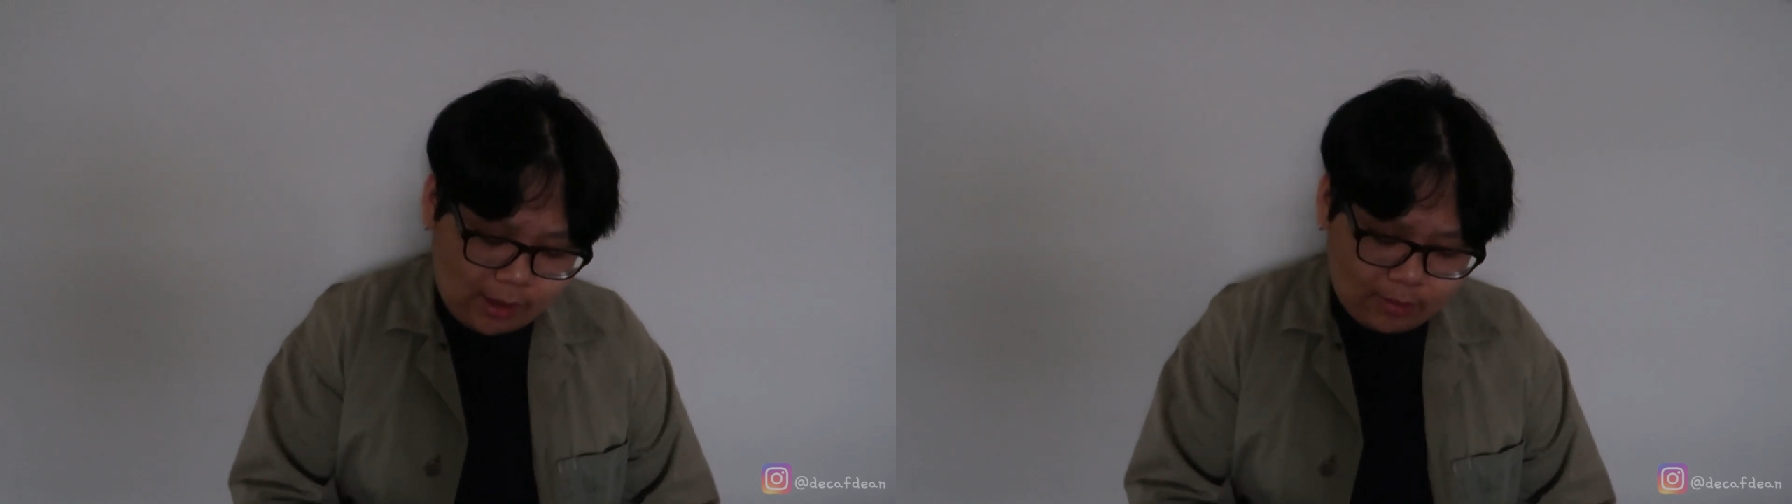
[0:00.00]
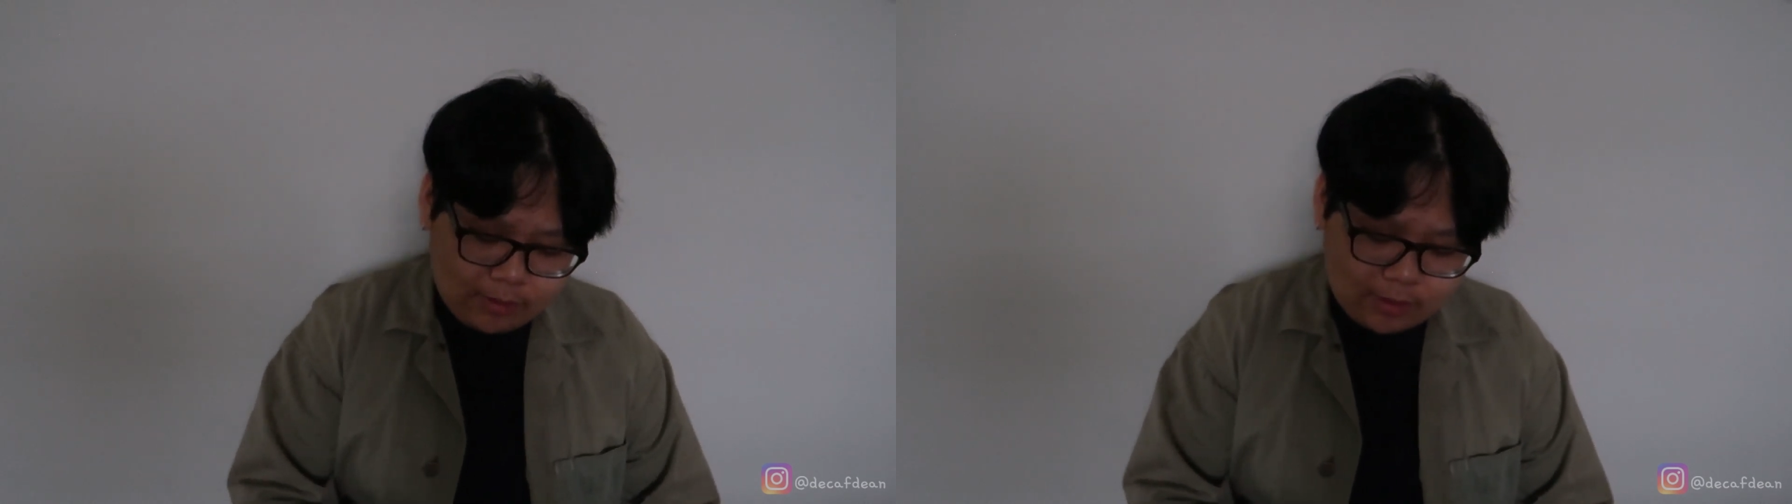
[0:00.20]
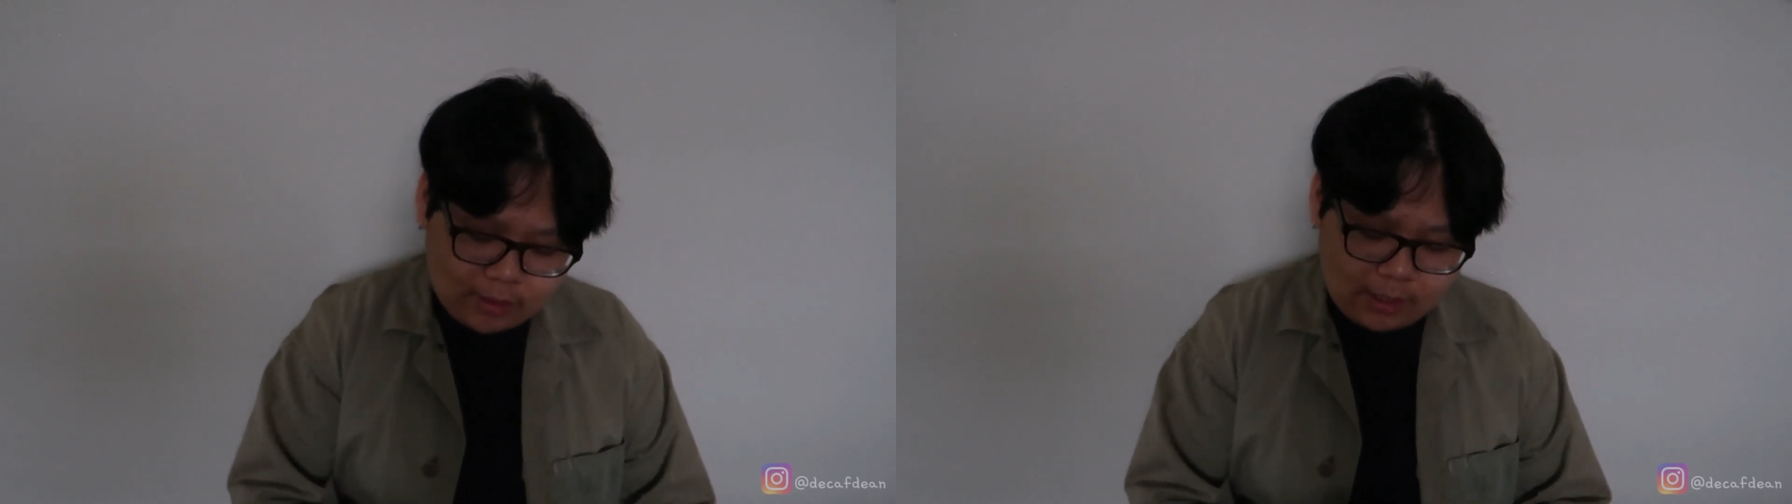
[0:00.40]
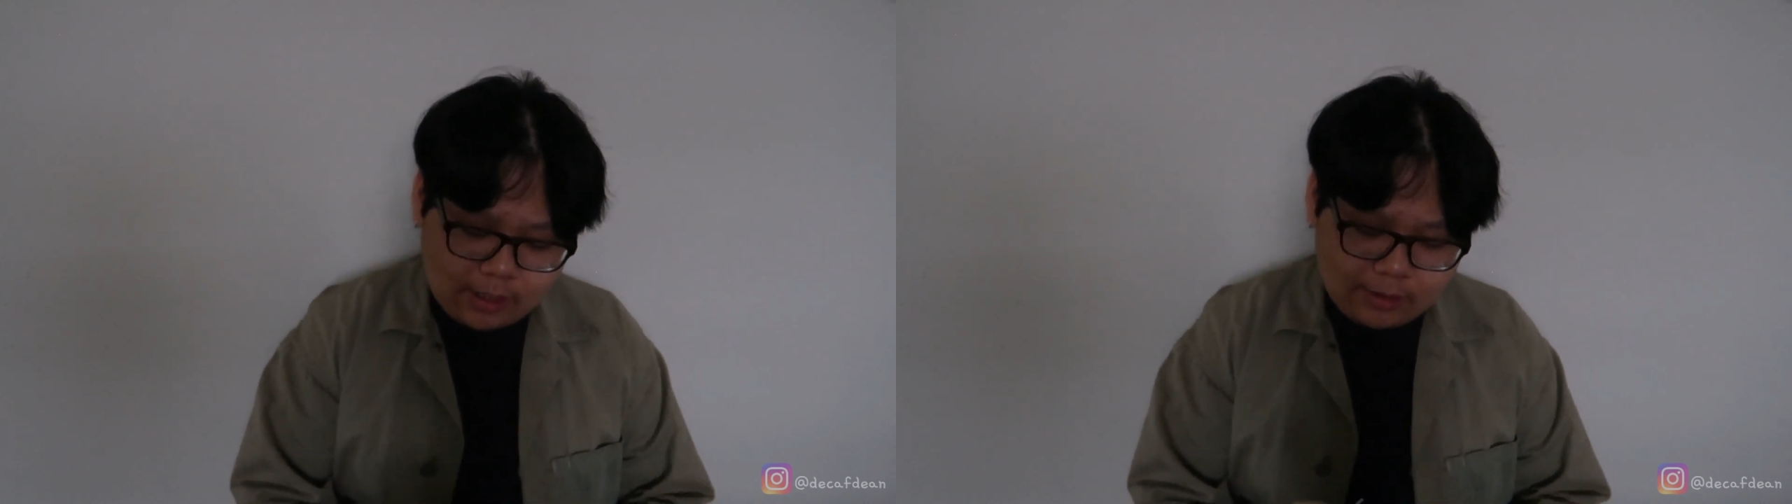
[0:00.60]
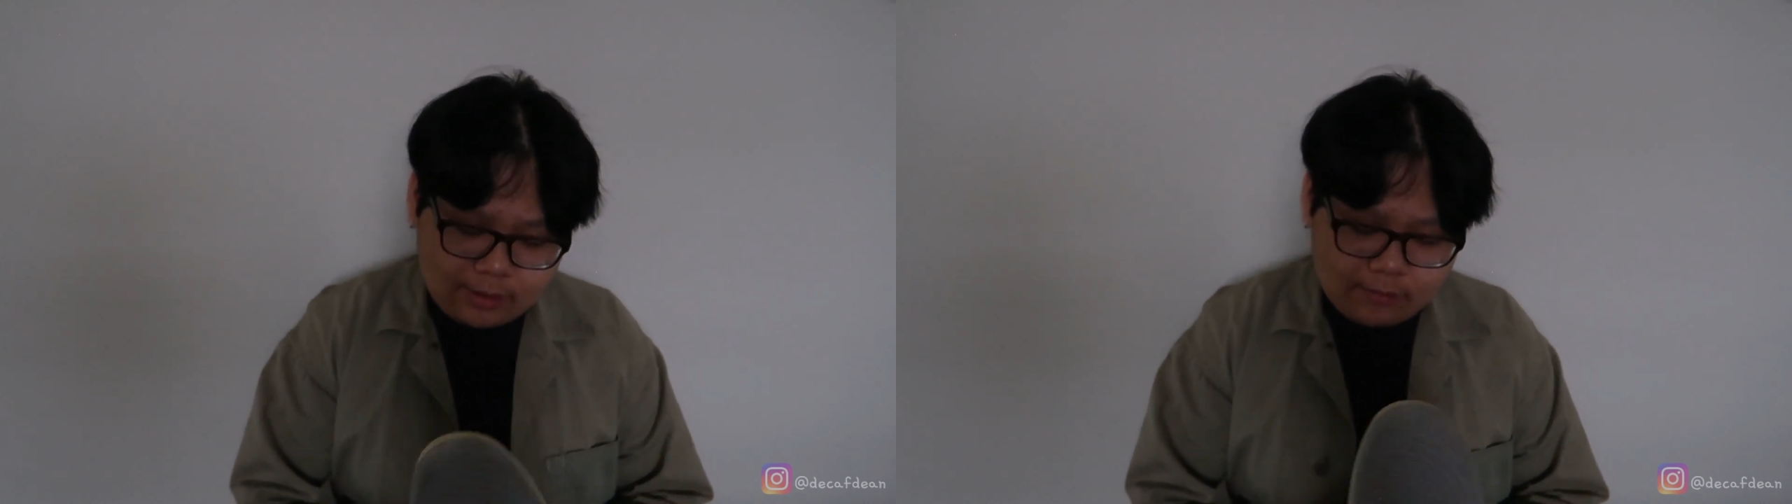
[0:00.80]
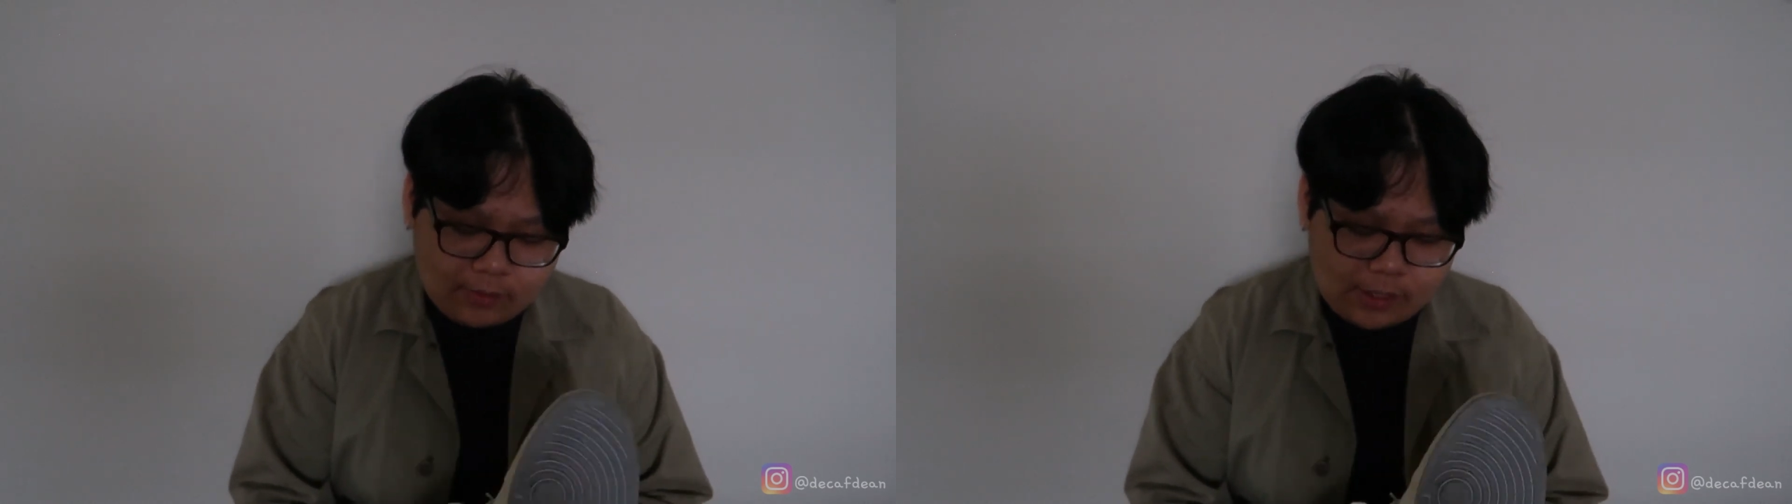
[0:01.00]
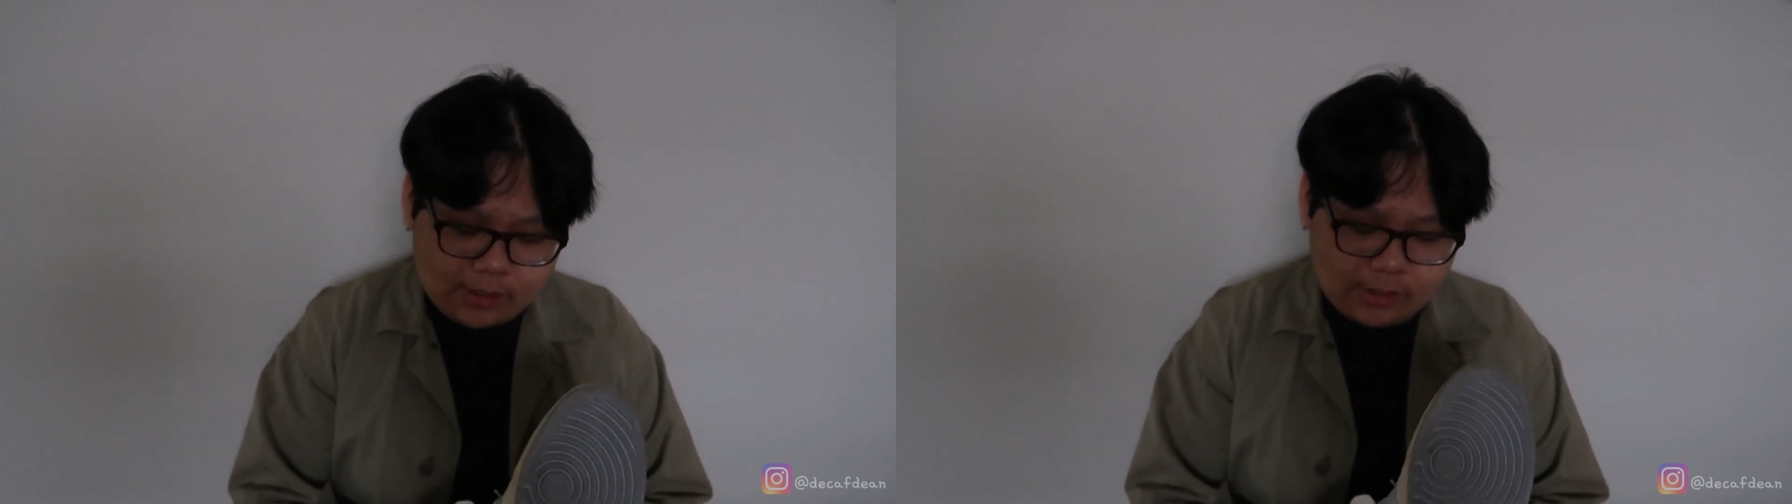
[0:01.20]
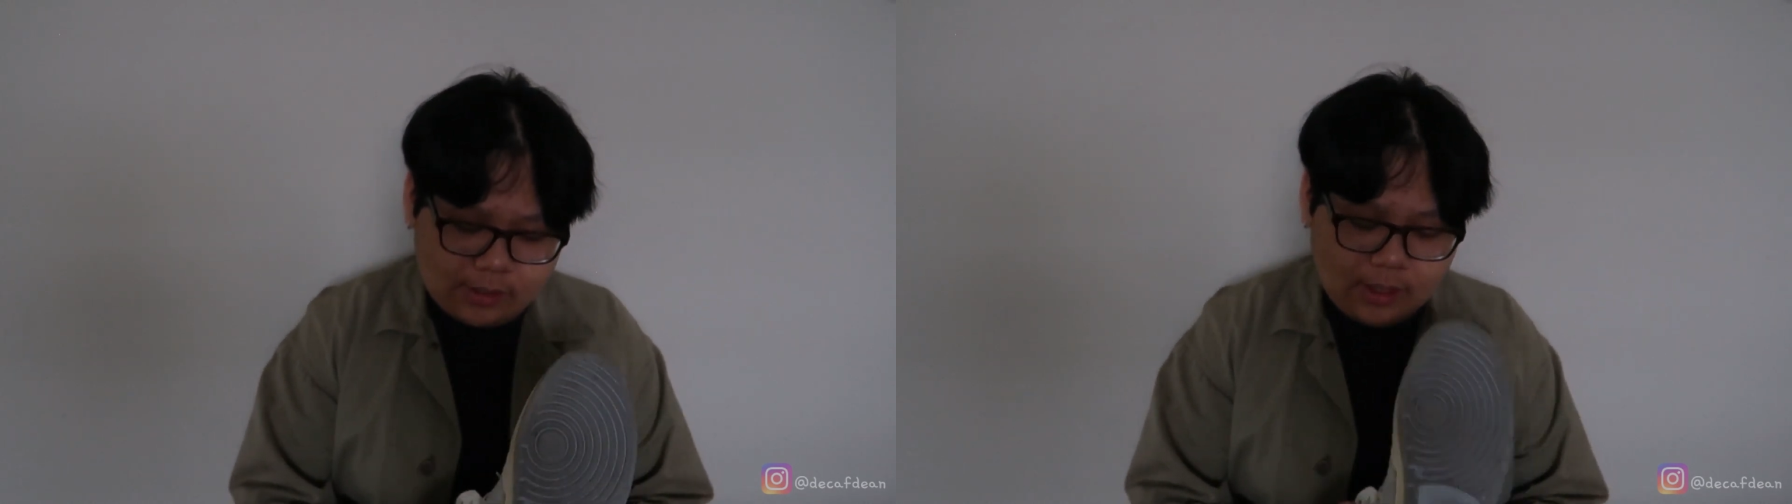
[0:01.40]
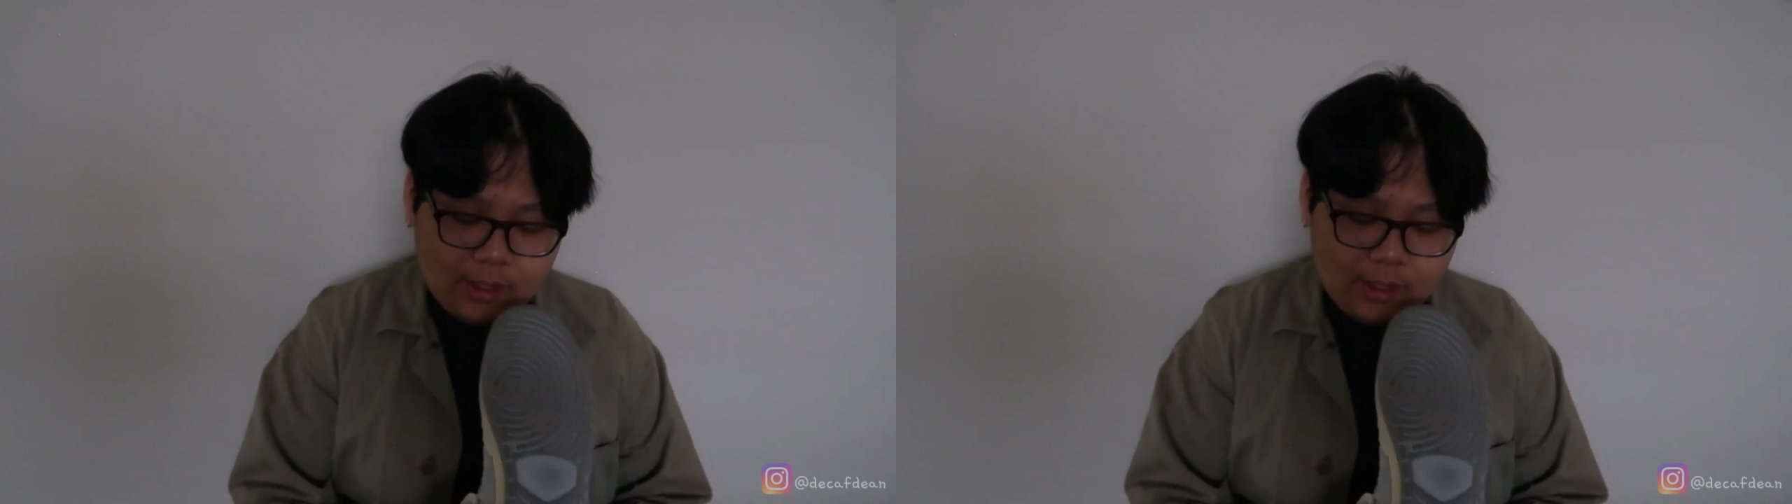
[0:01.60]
I'd say I'd give this